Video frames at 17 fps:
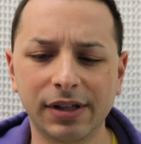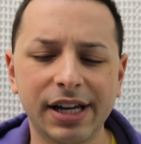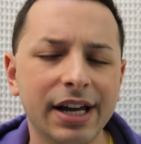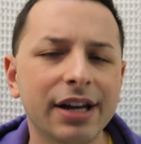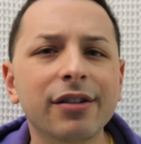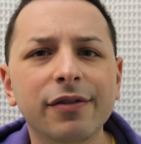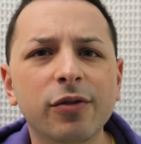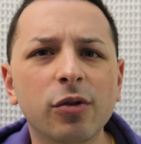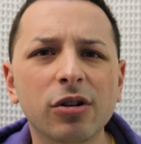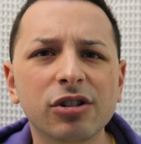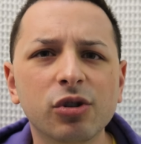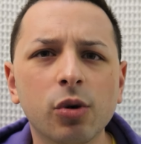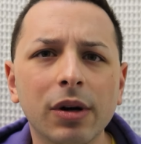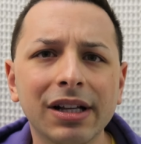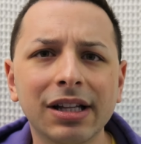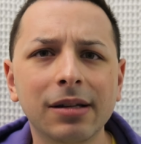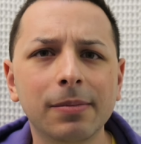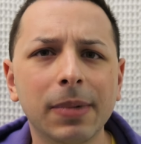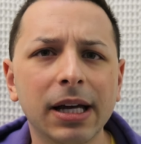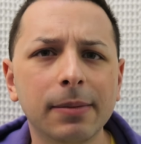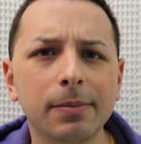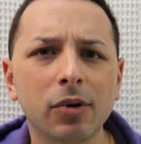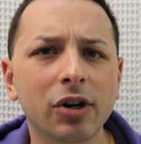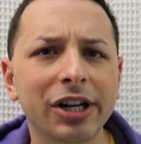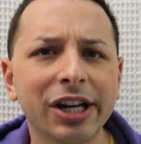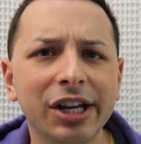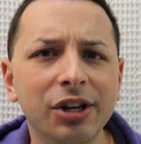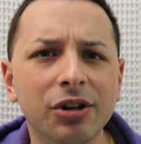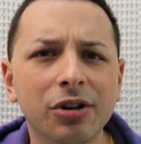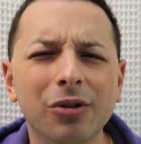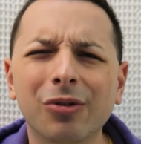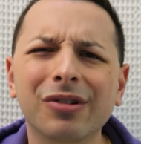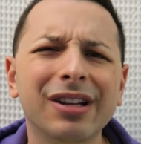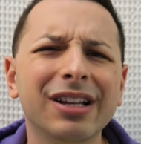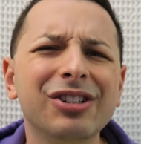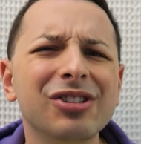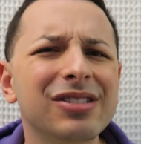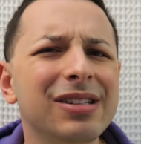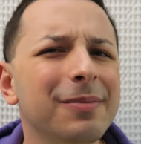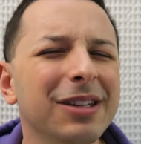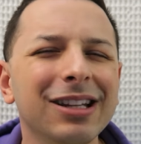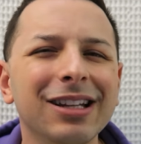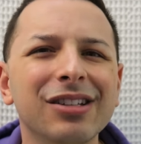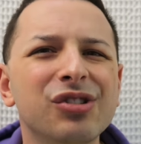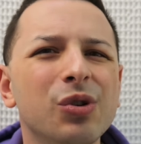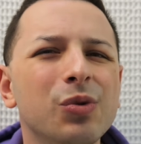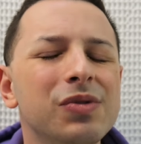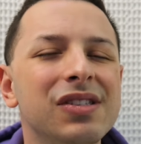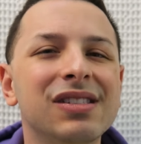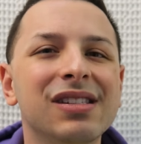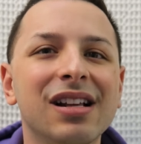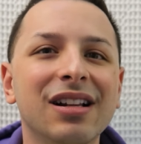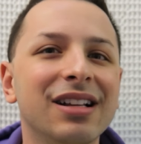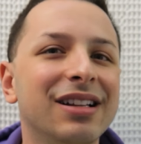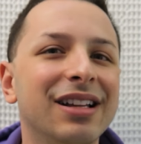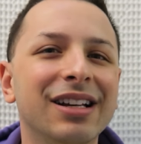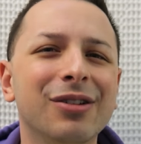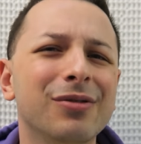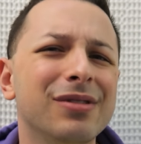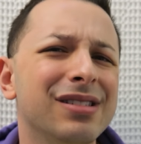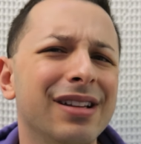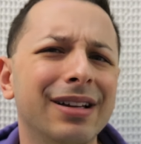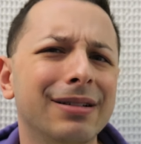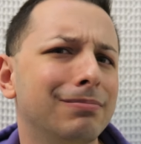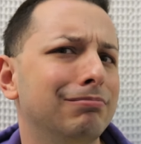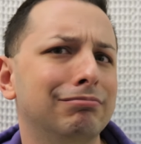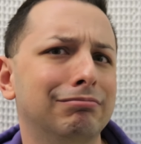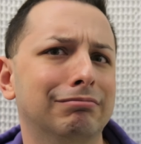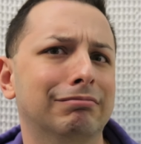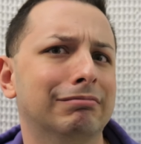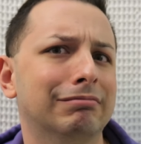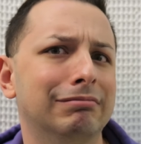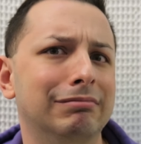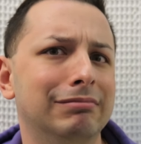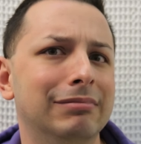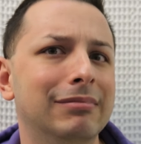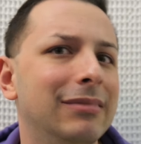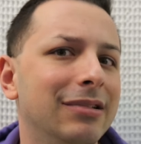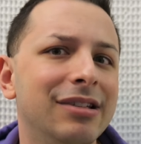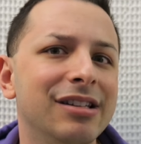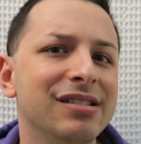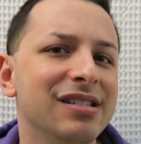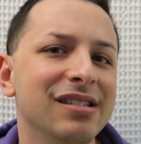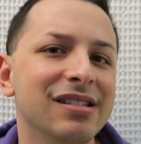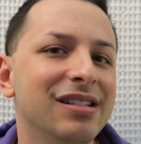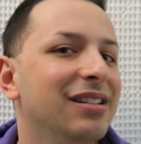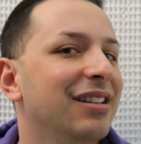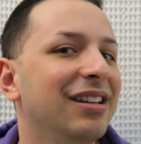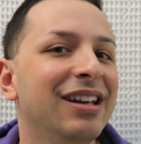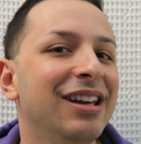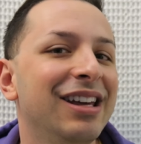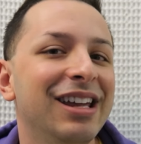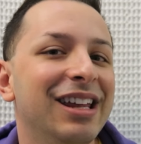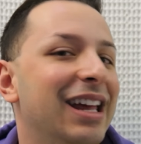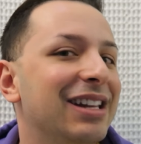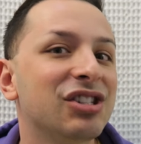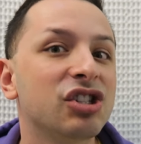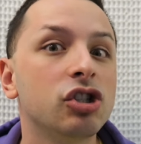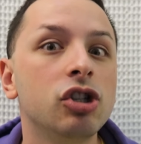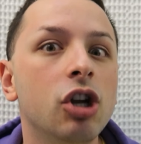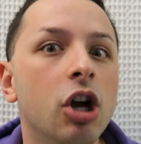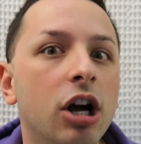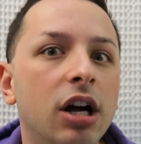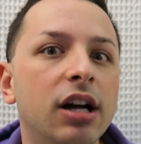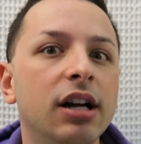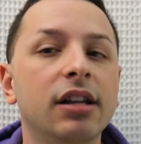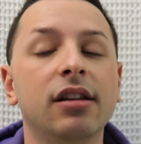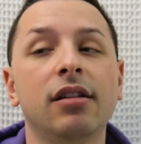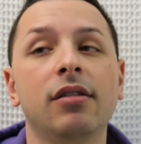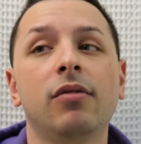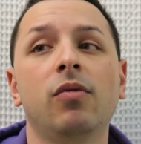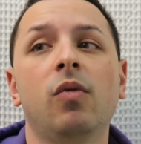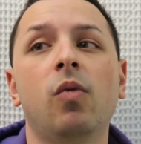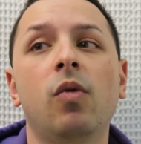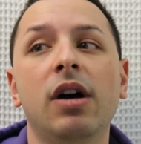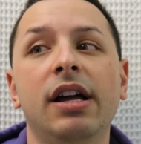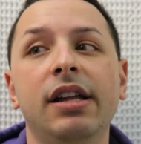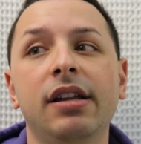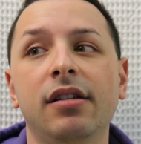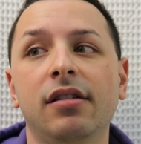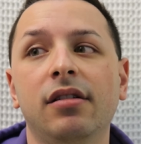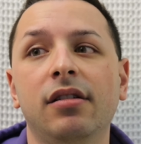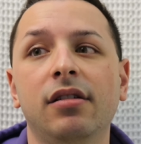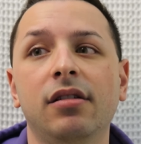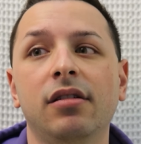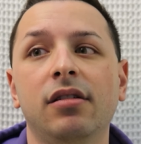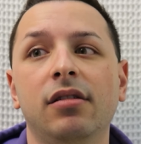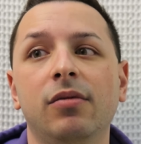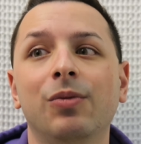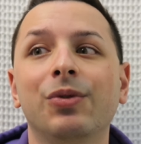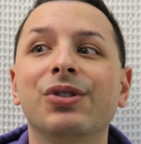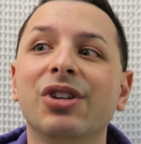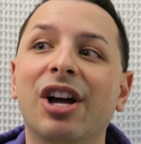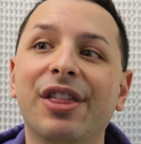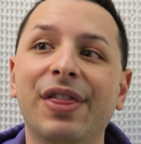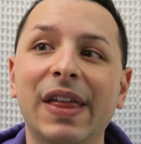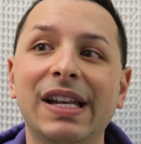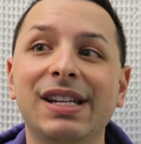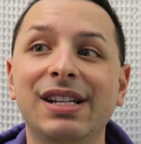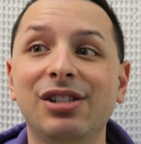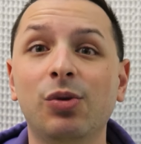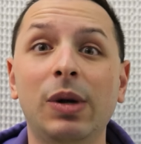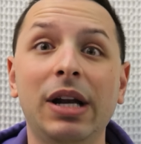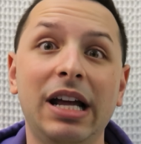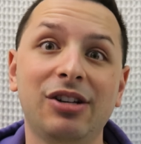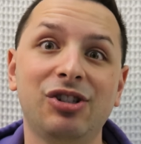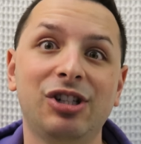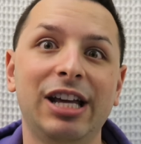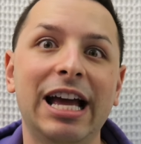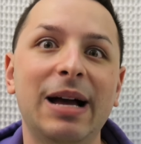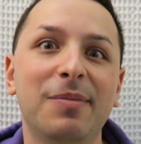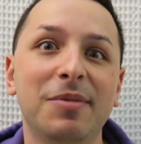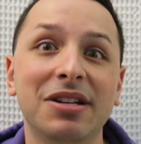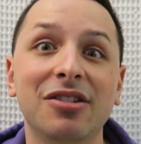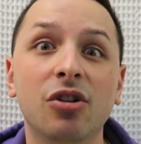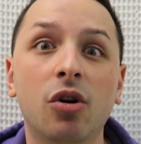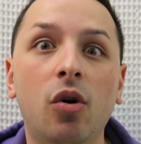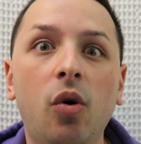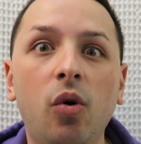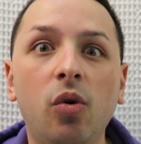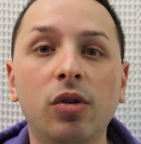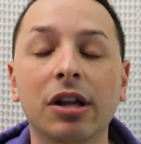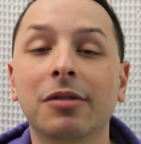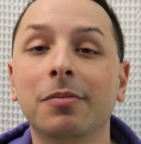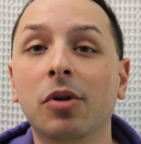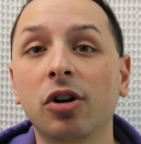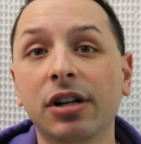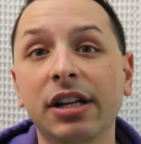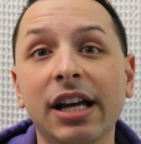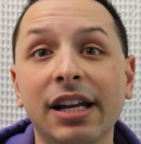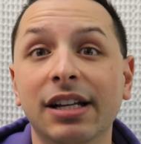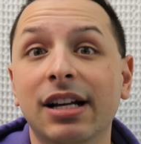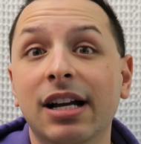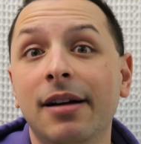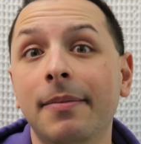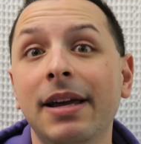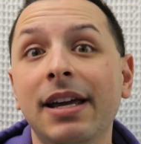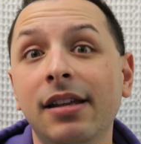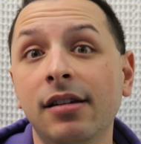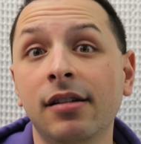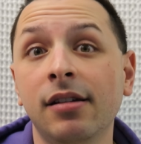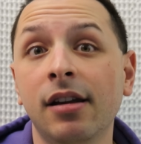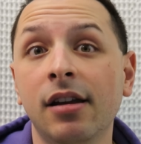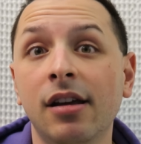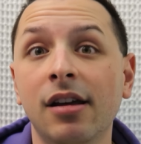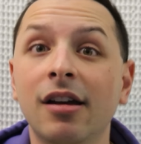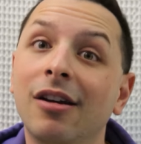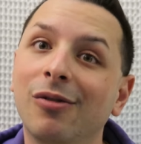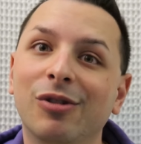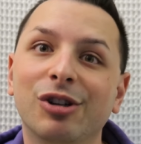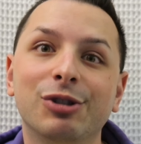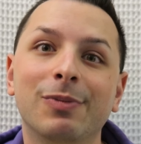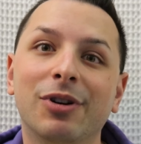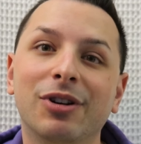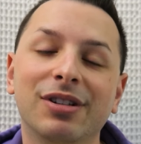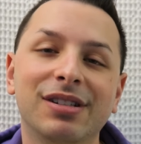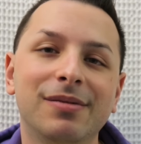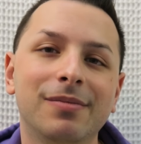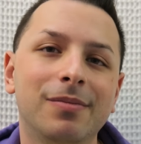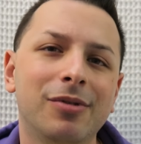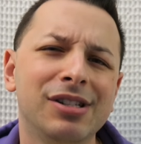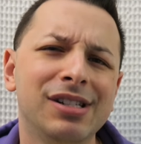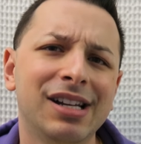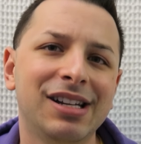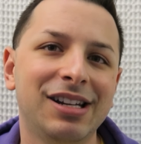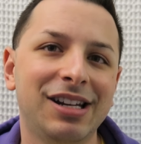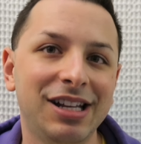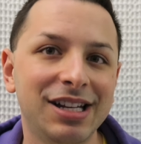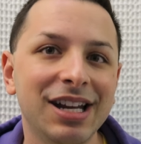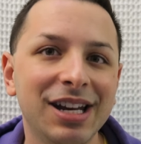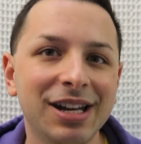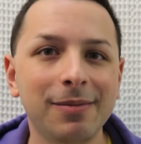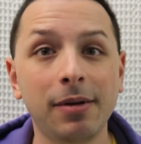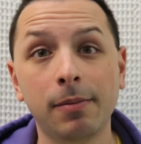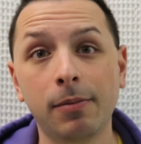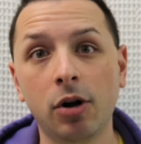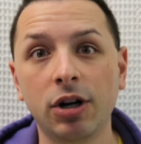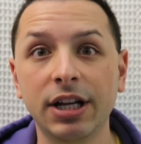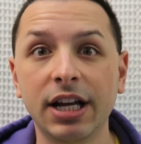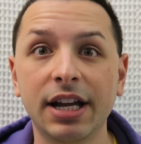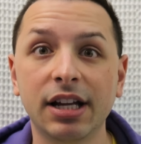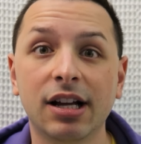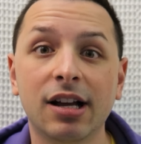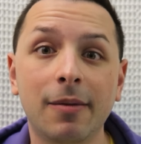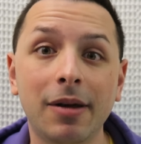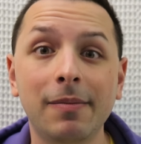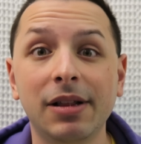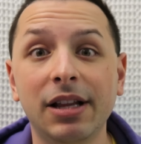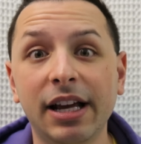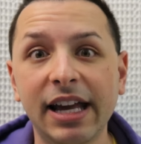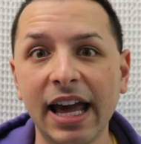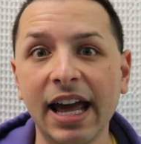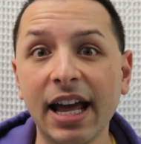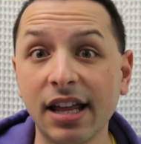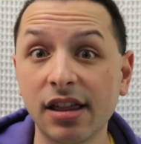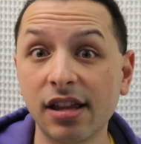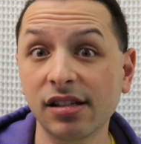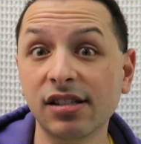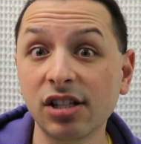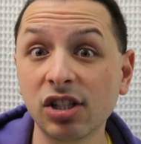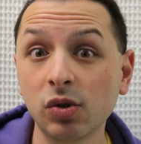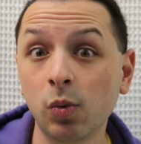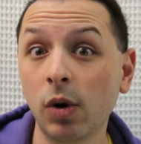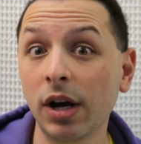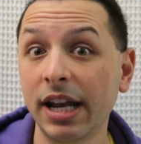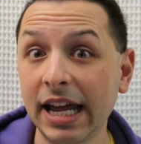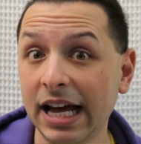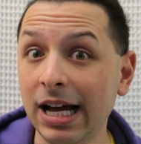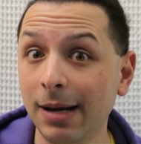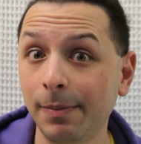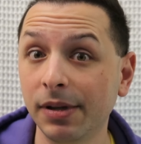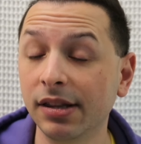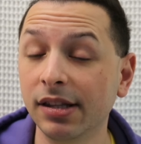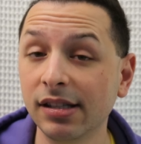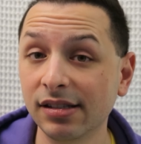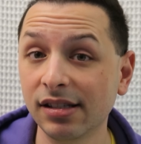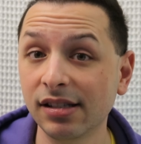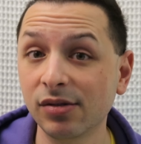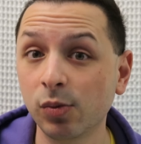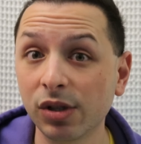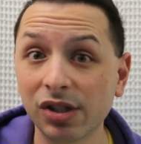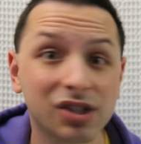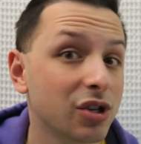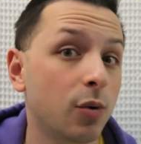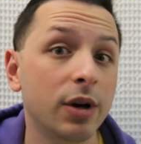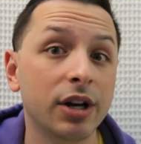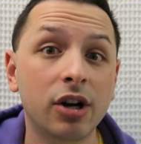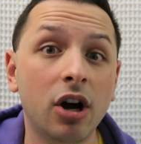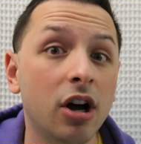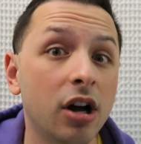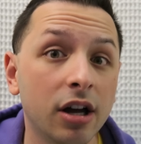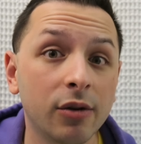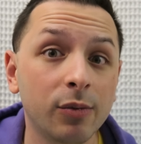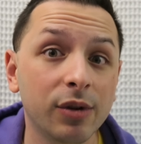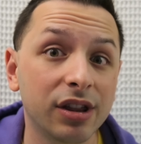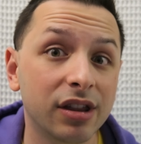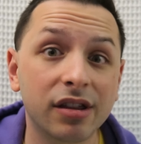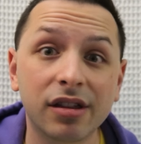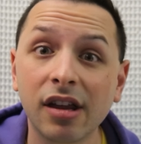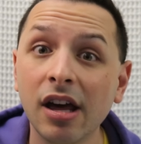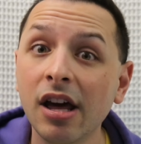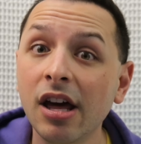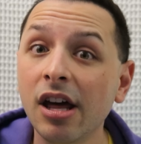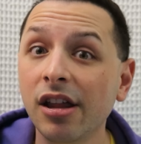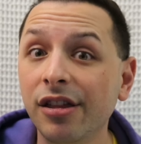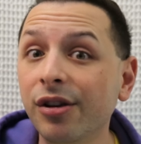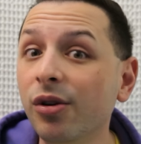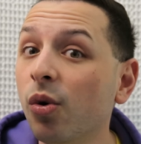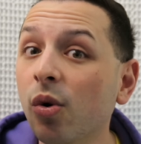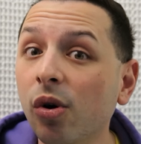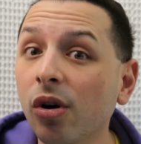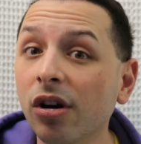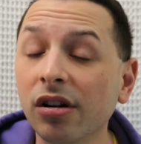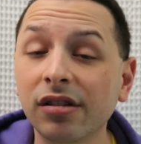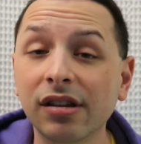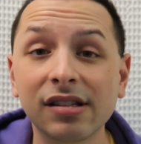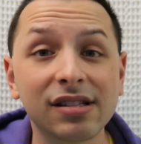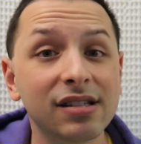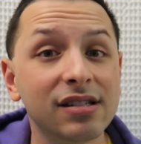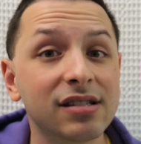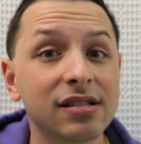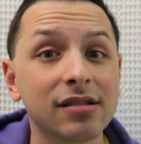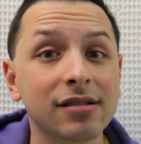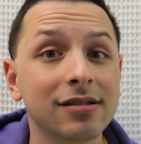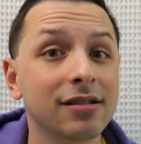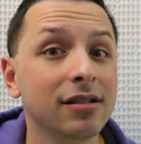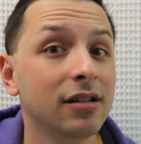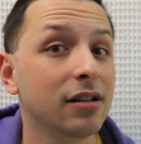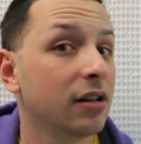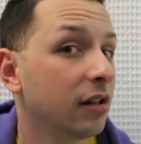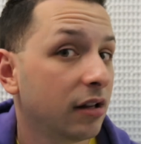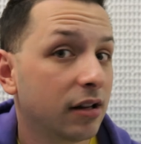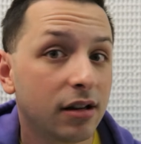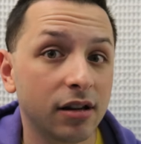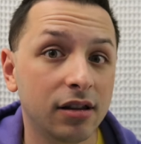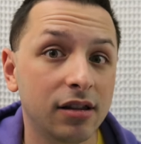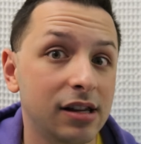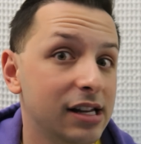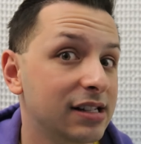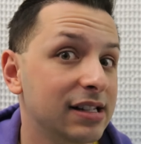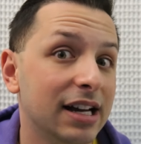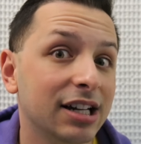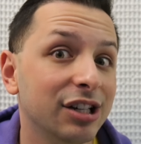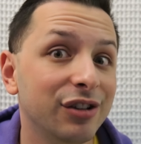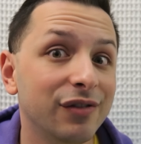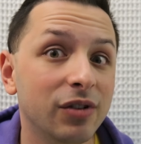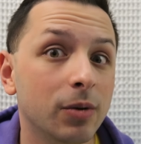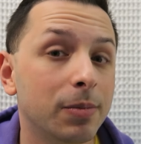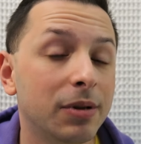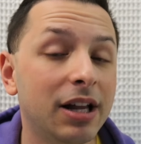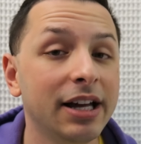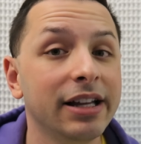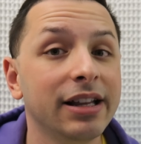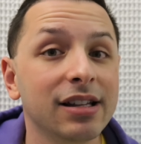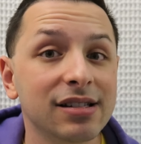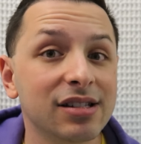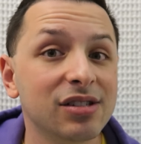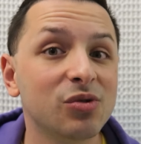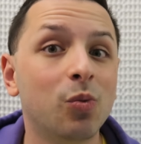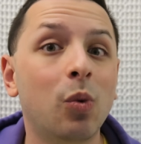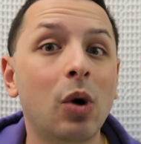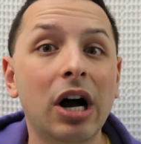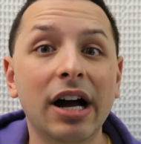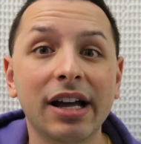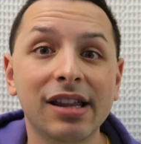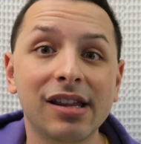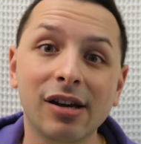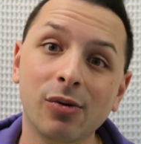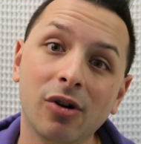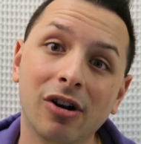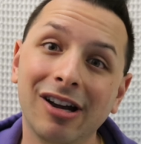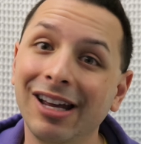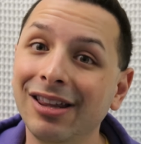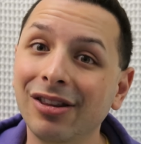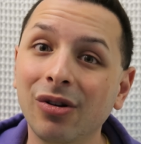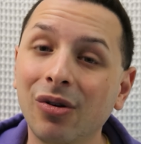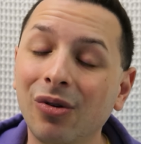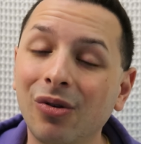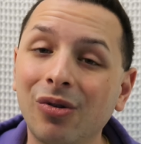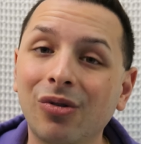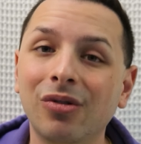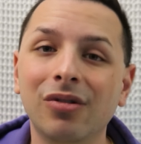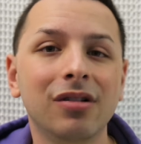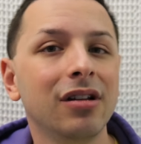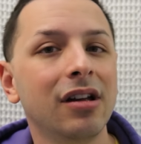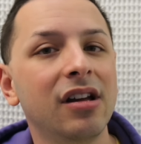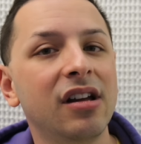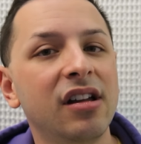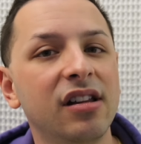can't afford toilet paper here or like just something like so silly like it was like this that's not what was authentic to what actually happened in the hole. like marty had to come in which Marty pretended he didn't, but Marty had to come in and be like, hey, this is what happened. This is what's going on with the org. This is the executive you're playing. This is why they were in the hole.